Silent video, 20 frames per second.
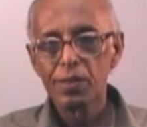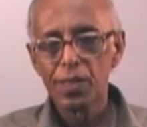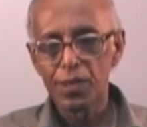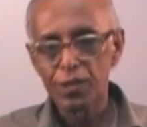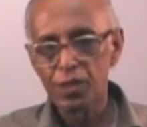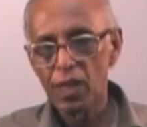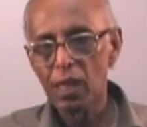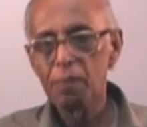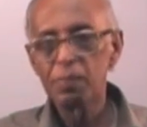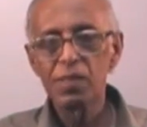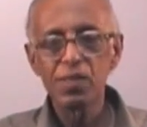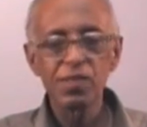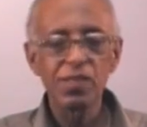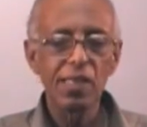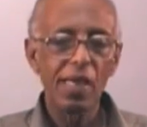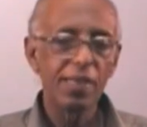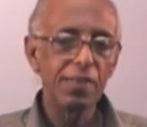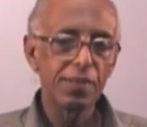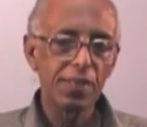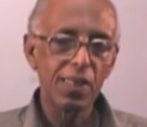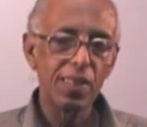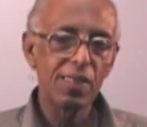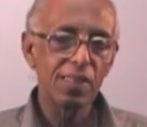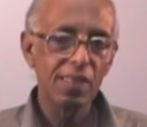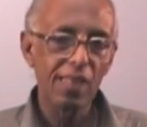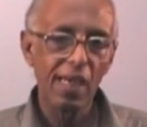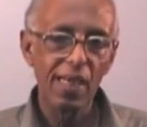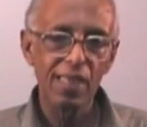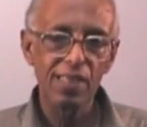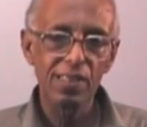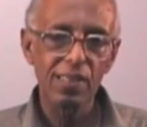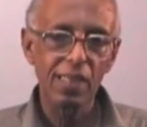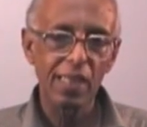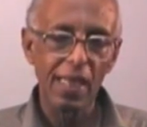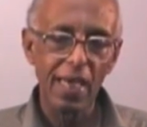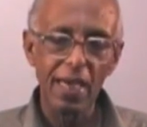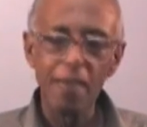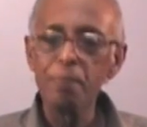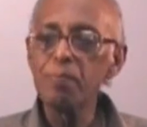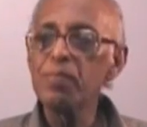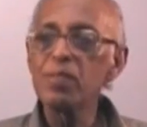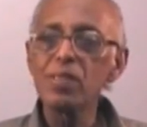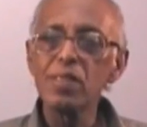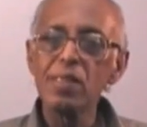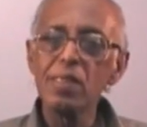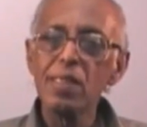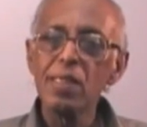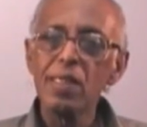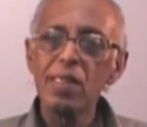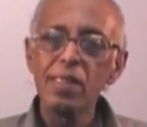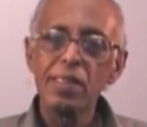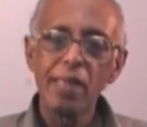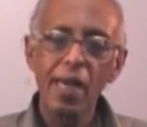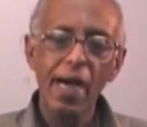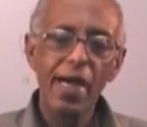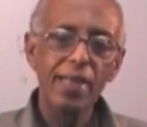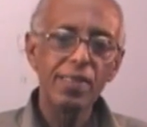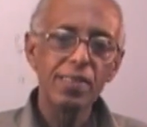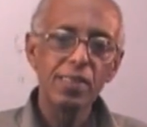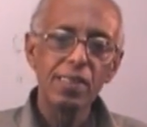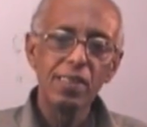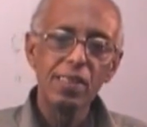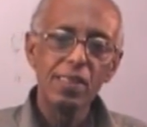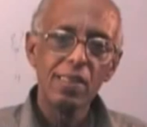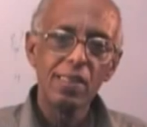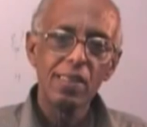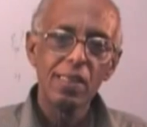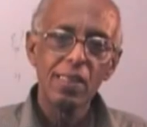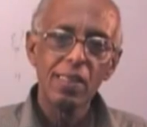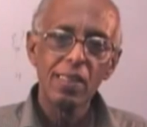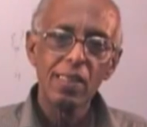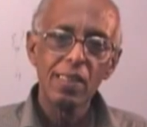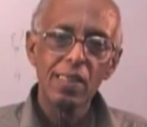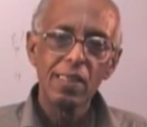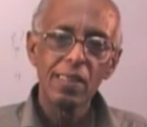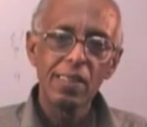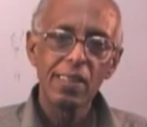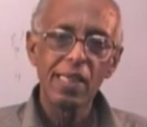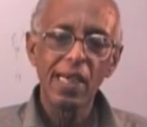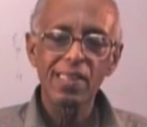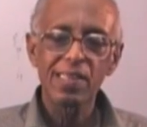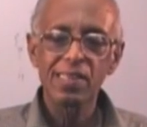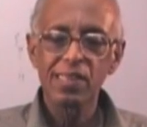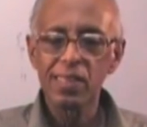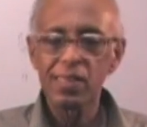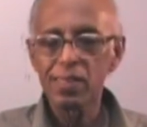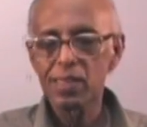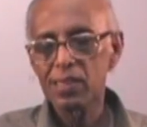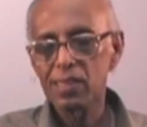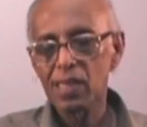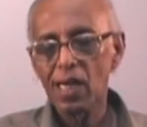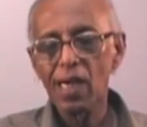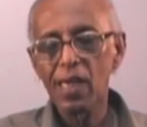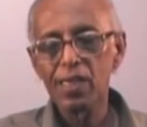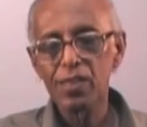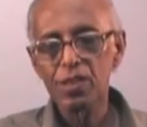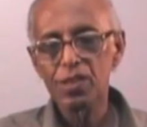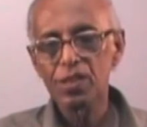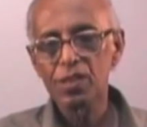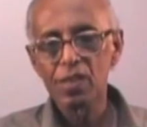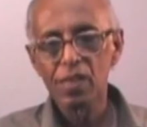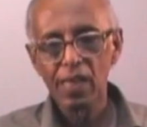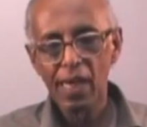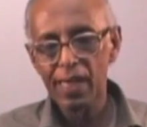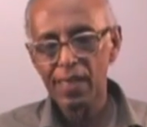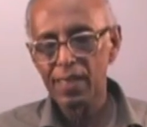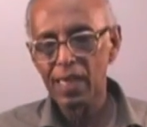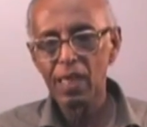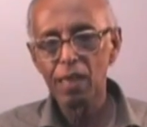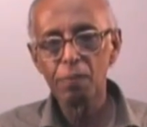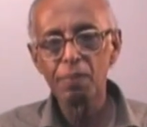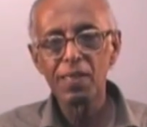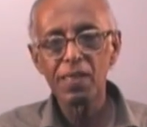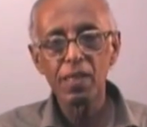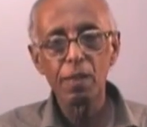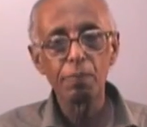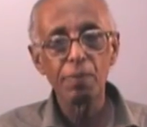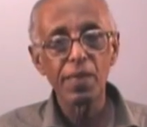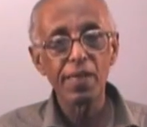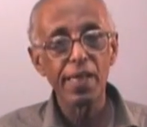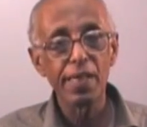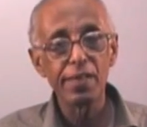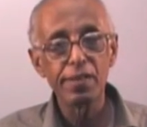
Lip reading: the German scientist has claimed that he has synthesized an element number